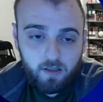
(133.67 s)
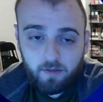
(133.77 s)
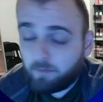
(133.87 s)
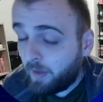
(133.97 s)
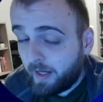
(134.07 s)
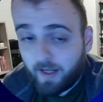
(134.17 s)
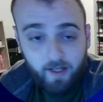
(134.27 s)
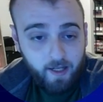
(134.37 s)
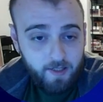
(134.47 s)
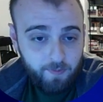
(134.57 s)
play
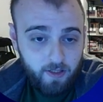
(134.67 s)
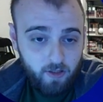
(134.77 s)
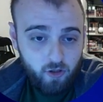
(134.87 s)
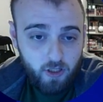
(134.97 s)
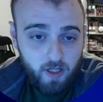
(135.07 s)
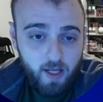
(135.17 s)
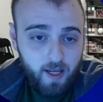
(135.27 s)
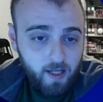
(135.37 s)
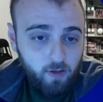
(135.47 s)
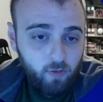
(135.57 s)
against PSG,
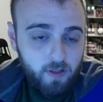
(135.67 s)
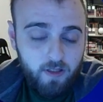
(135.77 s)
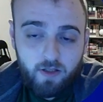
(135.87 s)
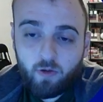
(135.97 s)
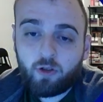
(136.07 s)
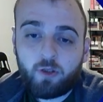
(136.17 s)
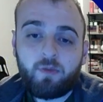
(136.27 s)
and Ulize is going to be the